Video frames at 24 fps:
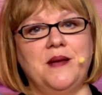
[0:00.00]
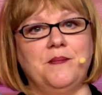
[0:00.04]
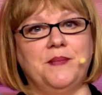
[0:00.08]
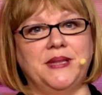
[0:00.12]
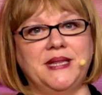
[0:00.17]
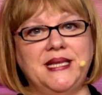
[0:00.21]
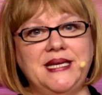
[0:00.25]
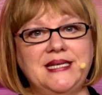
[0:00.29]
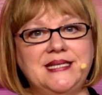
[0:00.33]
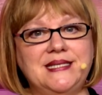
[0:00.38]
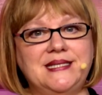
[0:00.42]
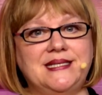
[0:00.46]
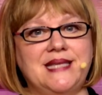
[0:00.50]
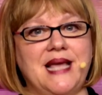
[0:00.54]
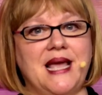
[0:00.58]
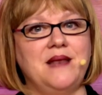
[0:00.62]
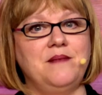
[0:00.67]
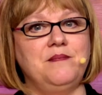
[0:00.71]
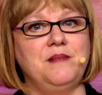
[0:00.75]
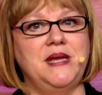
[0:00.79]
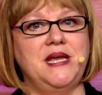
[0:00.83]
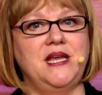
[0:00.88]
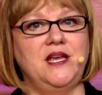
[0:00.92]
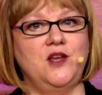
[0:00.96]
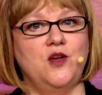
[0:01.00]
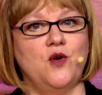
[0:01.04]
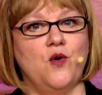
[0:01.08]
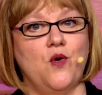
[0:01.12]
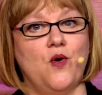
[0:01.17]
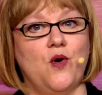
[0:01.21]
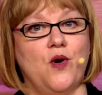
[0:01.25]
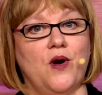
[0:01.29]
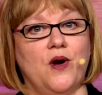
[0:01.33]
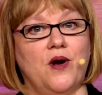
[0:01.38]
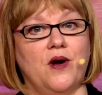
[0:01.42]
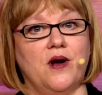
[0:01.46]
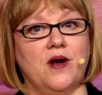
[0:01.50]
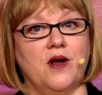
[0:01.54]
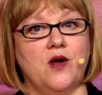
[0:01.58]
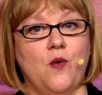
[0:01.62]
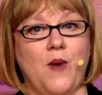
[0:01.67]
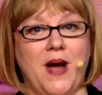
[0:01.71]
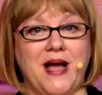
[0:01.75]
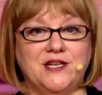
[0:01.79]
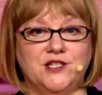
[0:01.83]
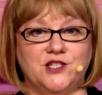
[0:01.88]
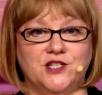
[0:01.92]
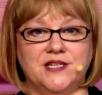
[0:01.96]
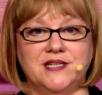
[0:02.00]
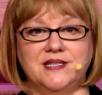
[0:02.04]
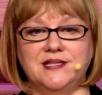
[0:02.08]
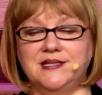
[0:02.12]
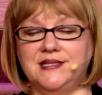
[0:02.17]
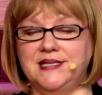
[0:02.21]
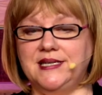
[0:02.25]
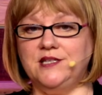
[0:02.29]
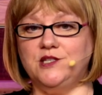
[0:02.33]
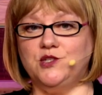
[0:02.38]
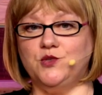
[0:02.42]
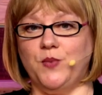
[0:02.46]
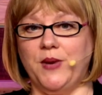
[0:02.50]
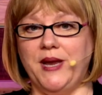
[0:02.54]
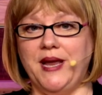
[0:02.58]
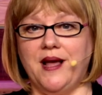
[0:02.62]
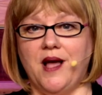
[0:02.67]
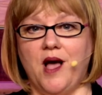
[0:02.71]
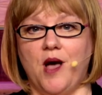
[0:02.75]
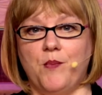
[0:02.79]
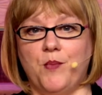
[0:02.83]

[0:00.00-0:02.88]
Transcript: Please send me your questions each week.